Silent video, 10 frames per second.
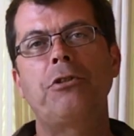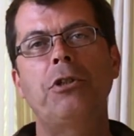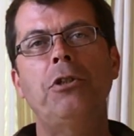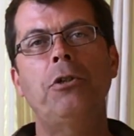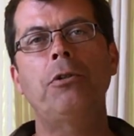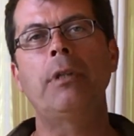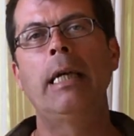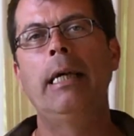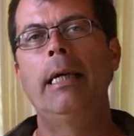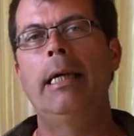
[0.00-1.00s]
soon,
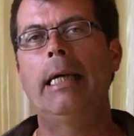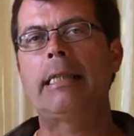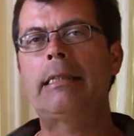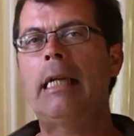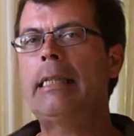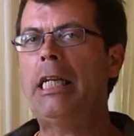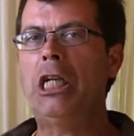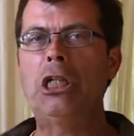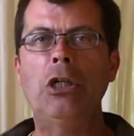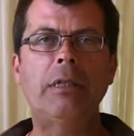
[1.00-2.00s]
it's not that you're
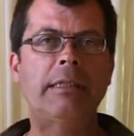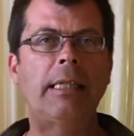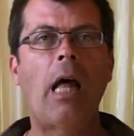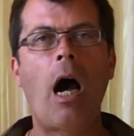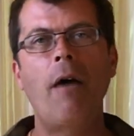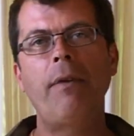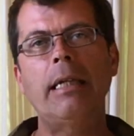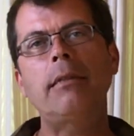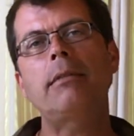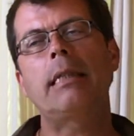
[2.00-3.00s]
noticing the
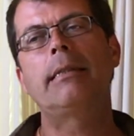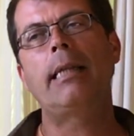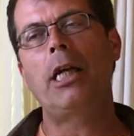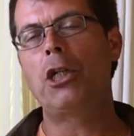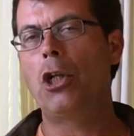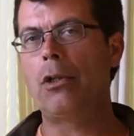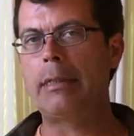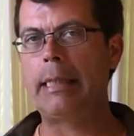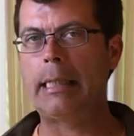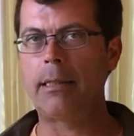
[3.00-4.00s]
obvious, it's that you're
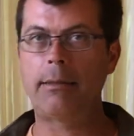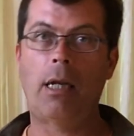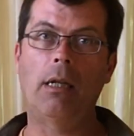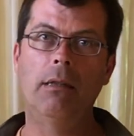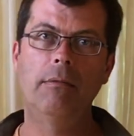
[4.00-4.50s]
noticing the subtle.